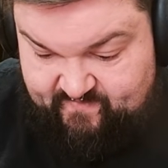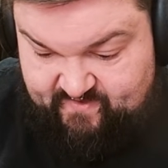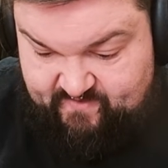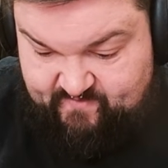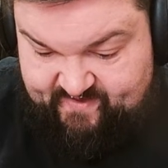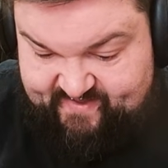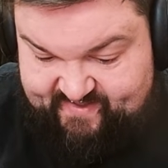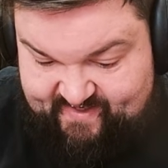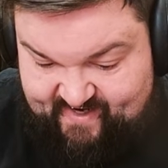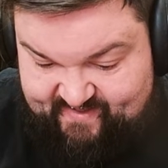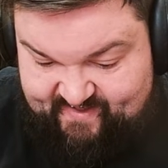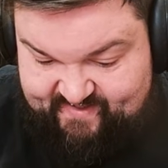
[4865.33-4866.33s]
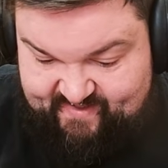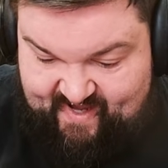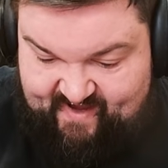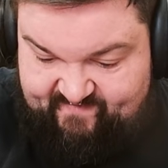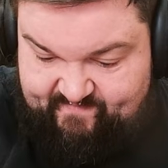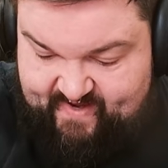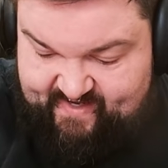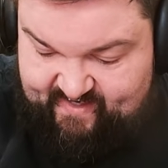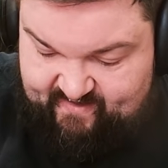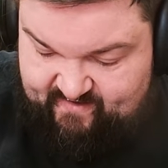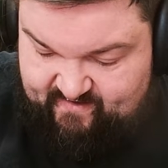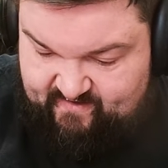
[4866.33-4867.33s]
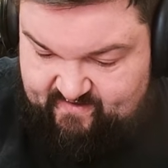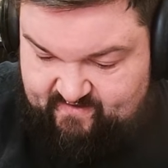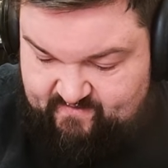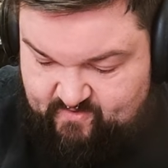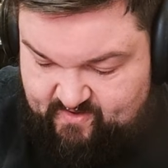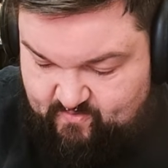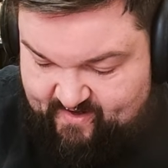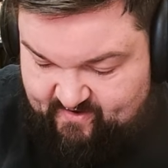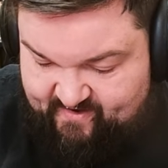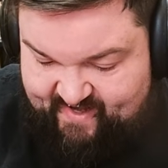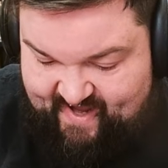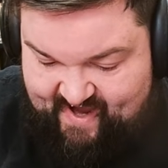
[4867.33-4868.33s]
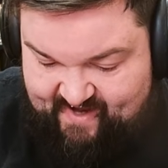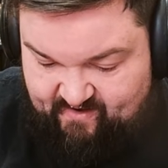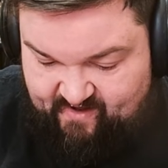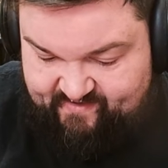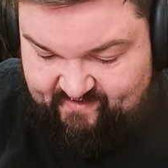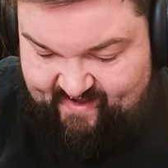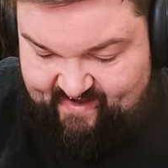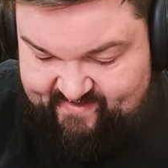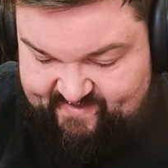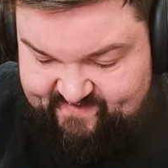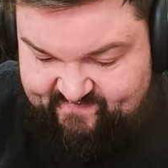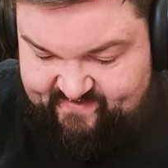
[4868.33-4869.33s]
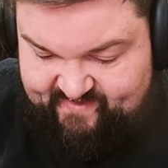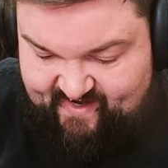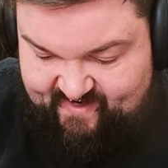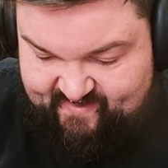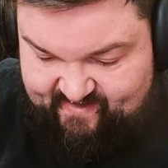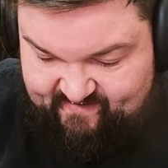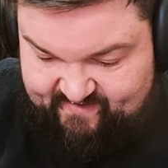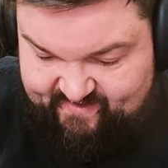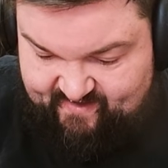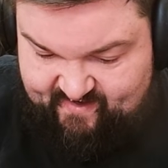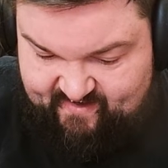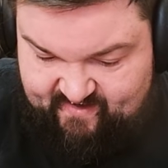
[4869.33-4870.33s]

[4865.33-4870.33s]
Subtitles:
where this deck doesn't have many. We're already at all the lands for the deck, it looks like.